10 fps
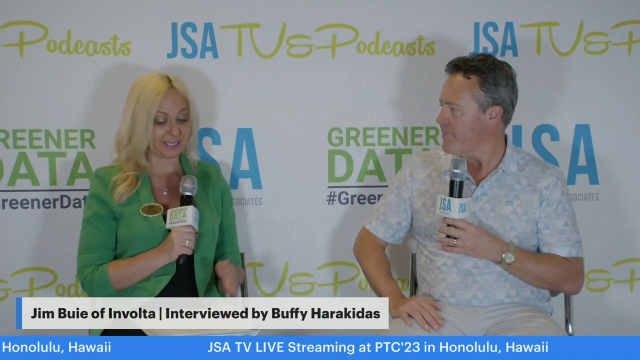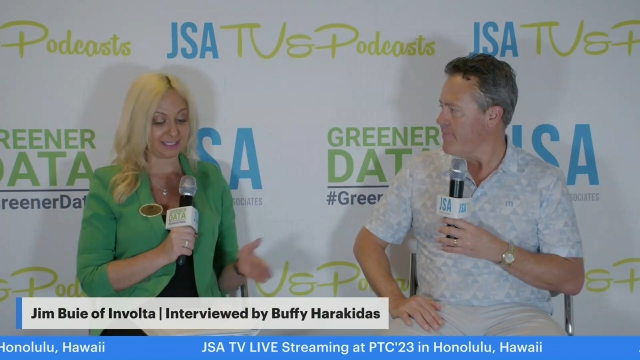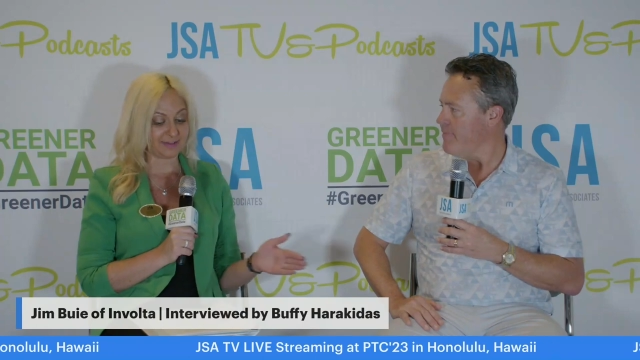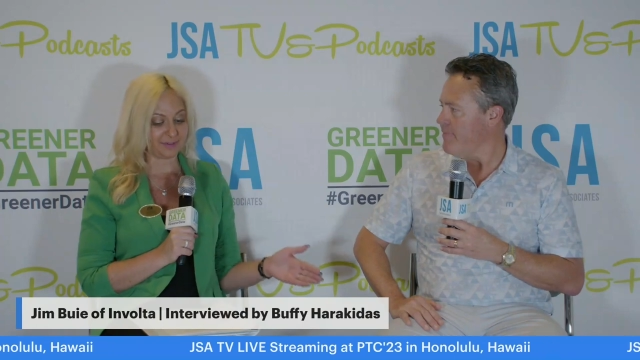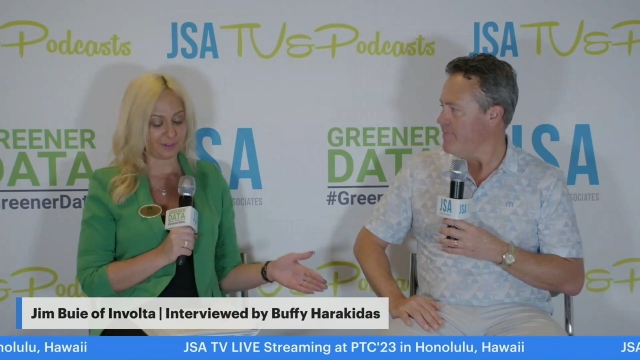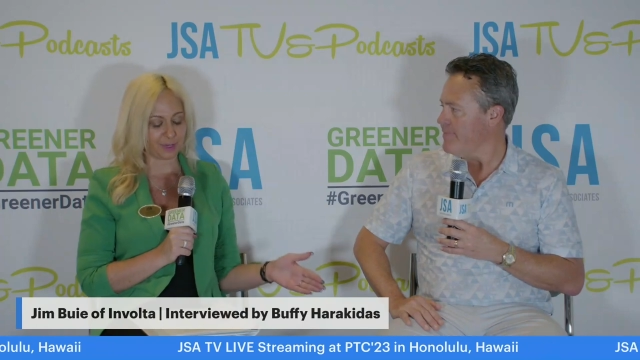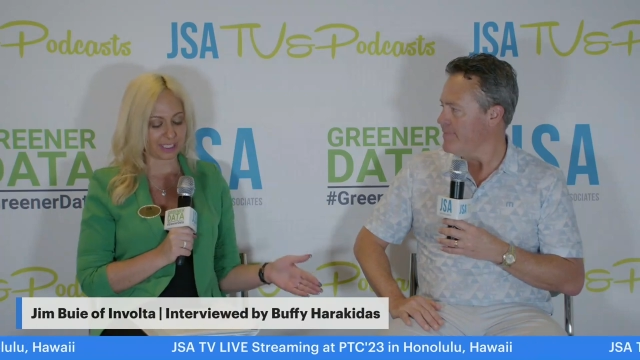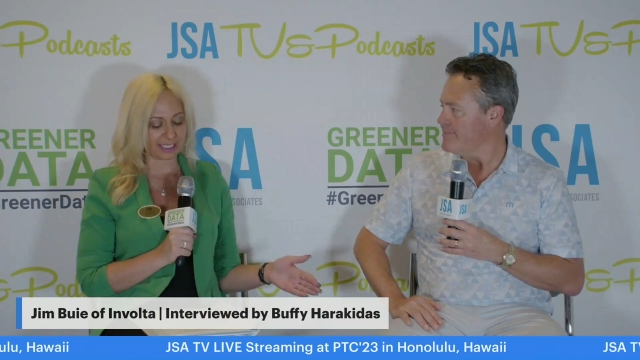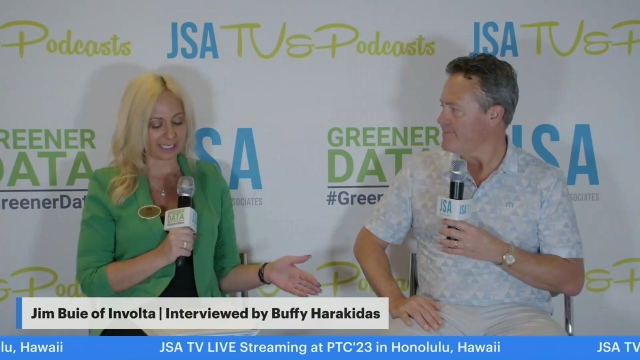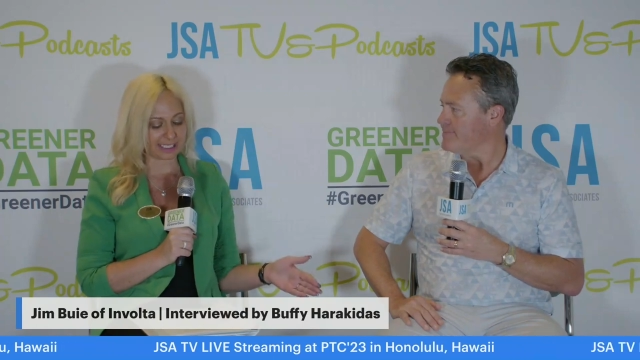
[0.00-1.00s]
Speaker 1: it definitely
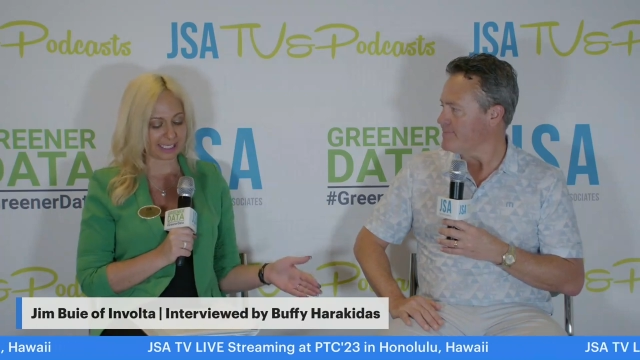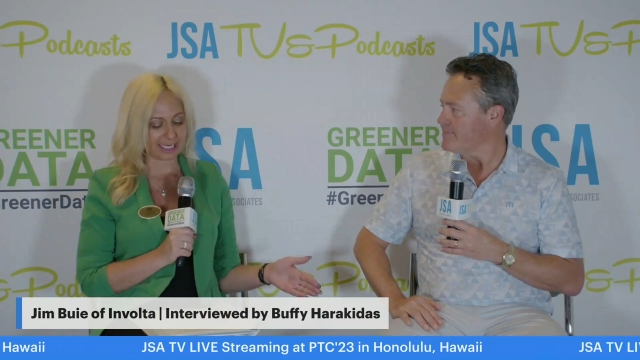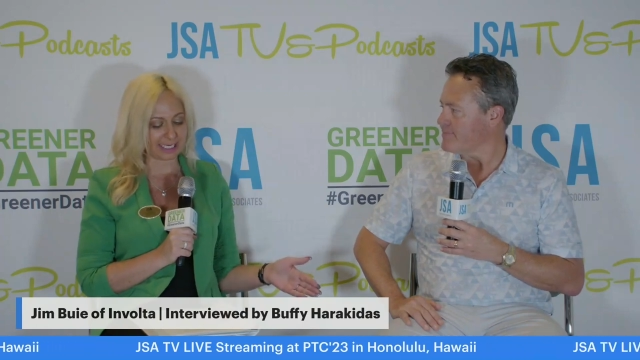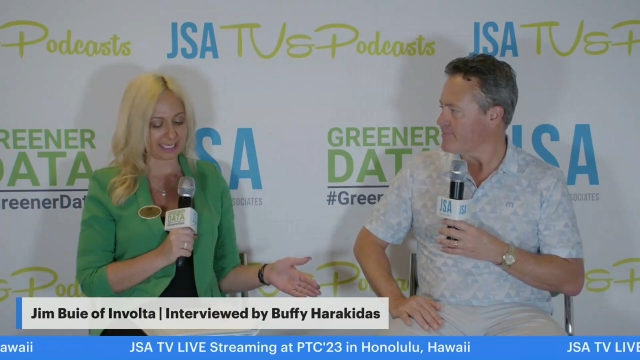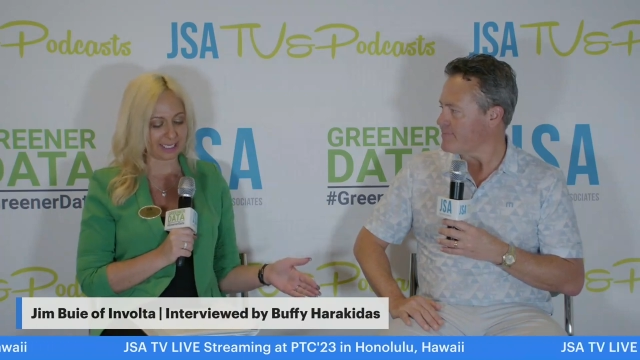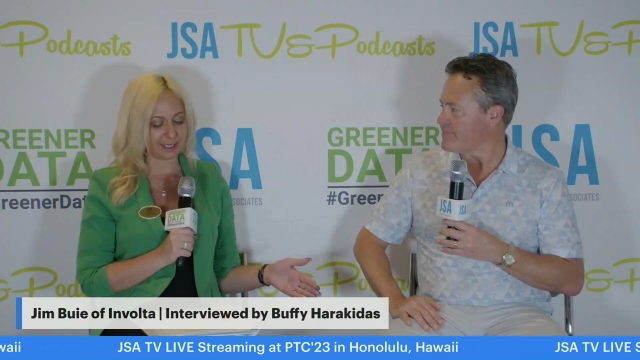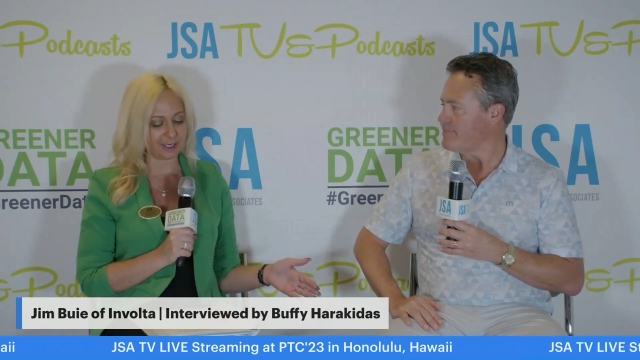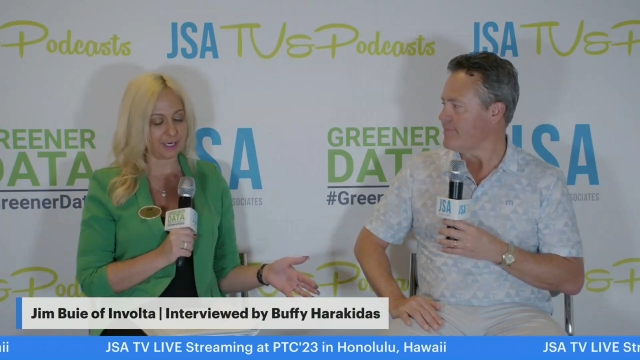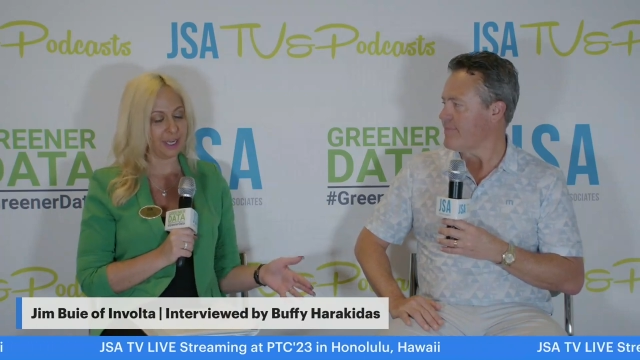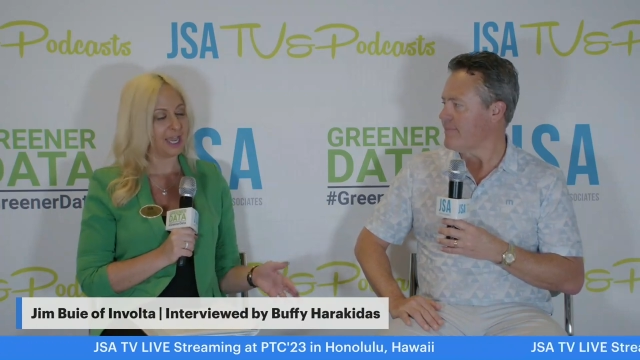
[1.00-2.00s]
was an exciting year